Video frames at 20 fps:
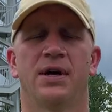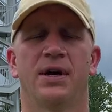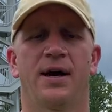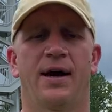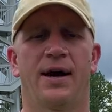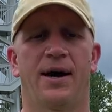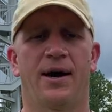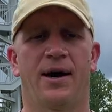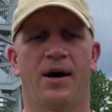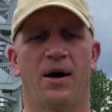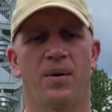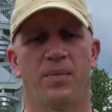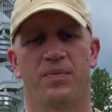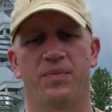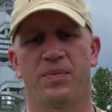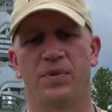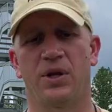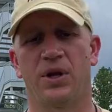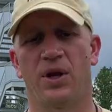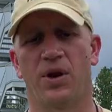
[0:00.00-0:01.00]

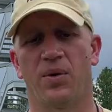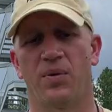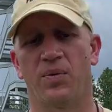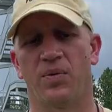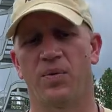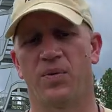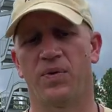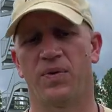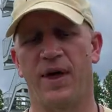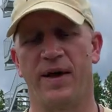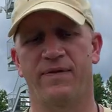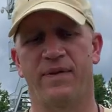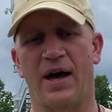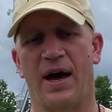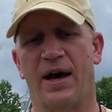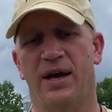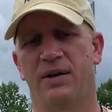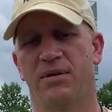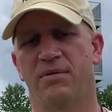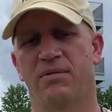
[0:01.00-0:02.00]
You know, they've
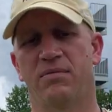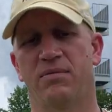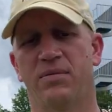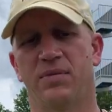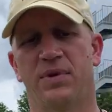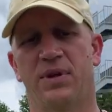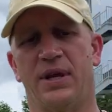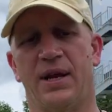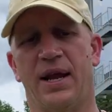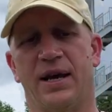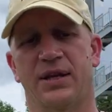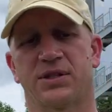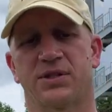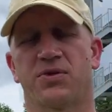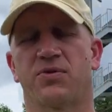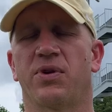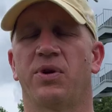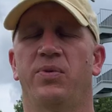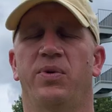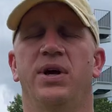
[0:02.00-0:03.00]
got the next
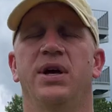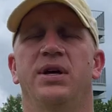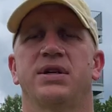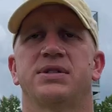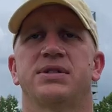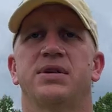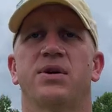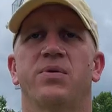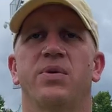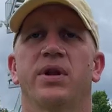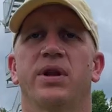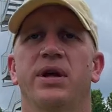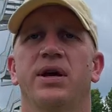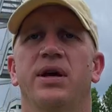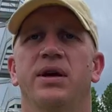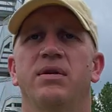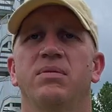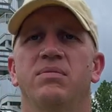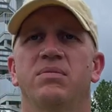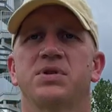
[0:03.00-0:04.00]
3 weeks to
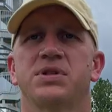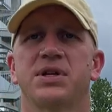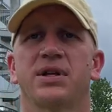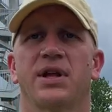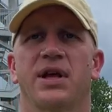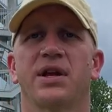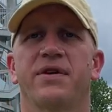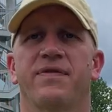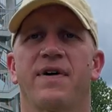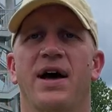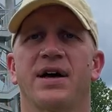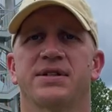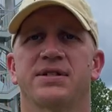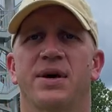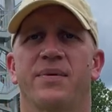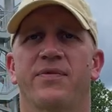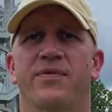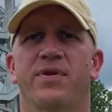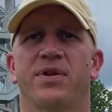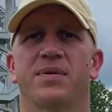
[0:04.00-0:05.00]
really solidify
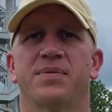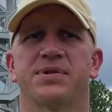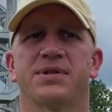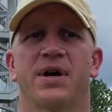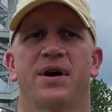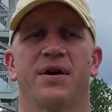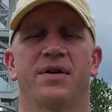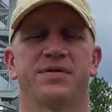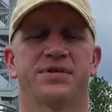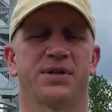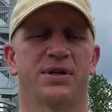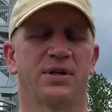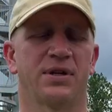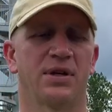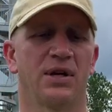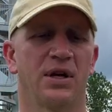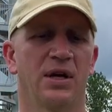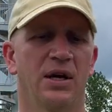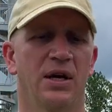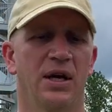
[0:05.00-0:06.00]
something for themselves, and
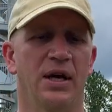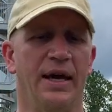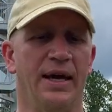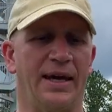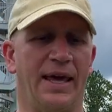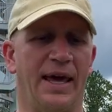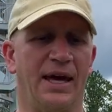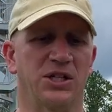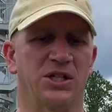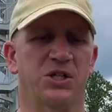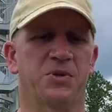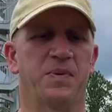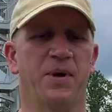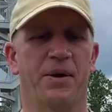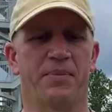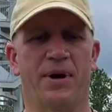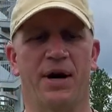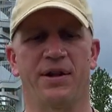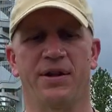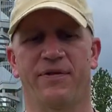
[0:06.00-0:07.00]
it can't just be
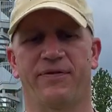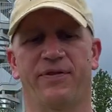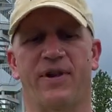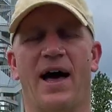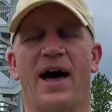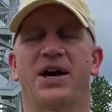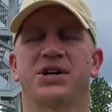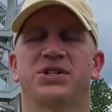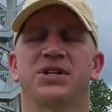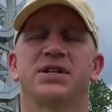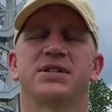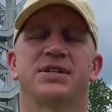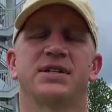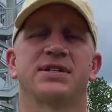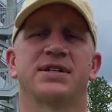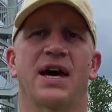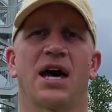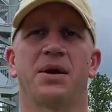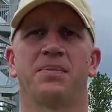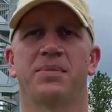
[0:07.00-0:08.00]
about the flashes. It's got to